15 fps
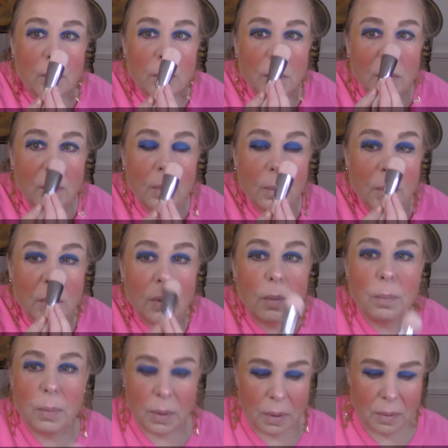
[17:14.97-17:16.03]
oop,
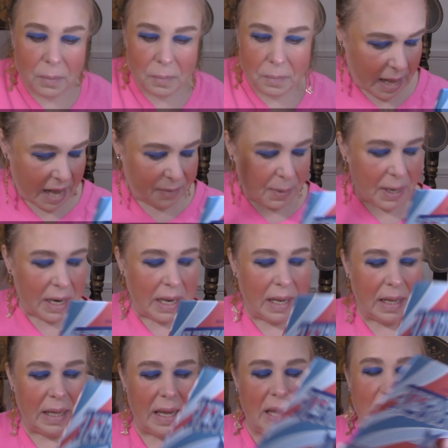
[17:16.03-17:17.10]
oop. Last but
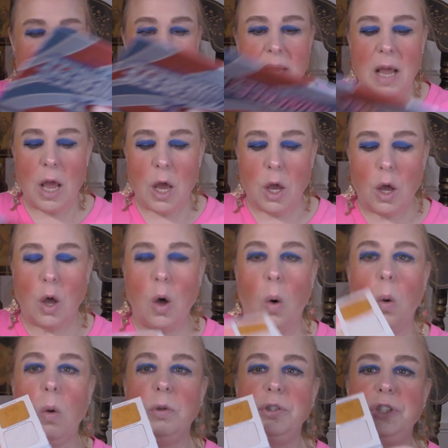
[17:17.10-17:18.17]
not least,
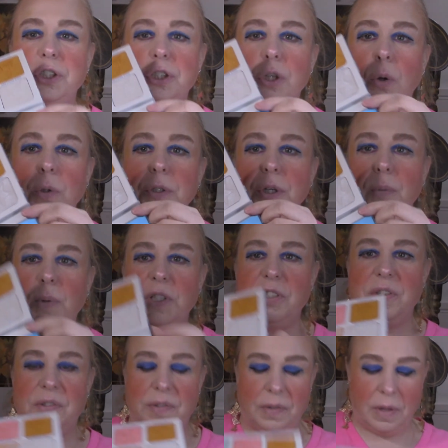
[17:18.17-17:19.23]
Cold Shoulder, which
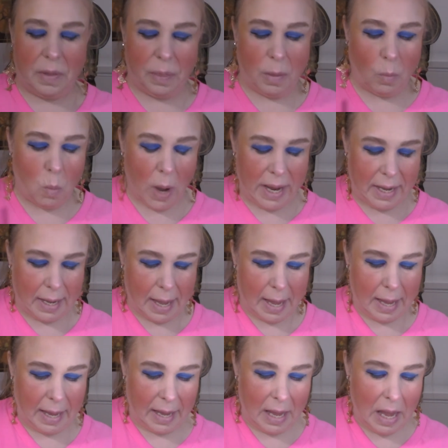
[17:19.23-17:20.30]
is the white
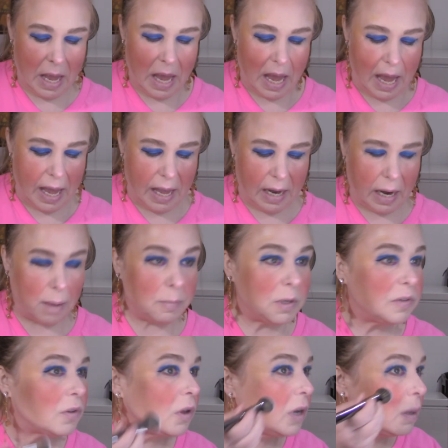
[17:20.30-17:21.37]
guy. And I'm
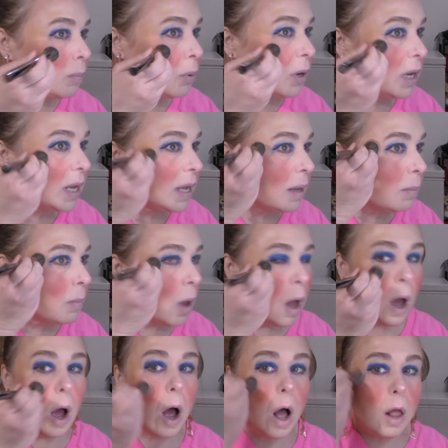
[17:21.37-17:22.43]
just going to put him
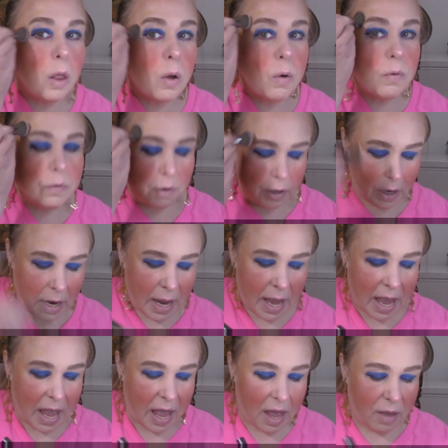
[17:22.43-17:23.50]
all over
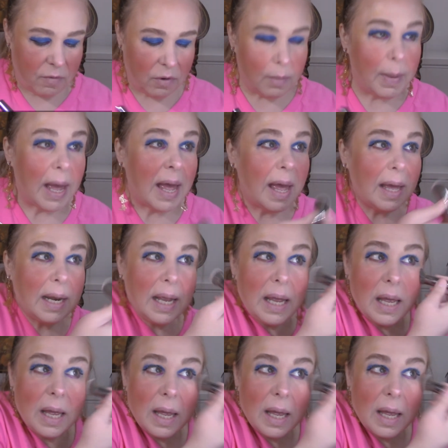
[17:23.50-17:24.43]
everybody.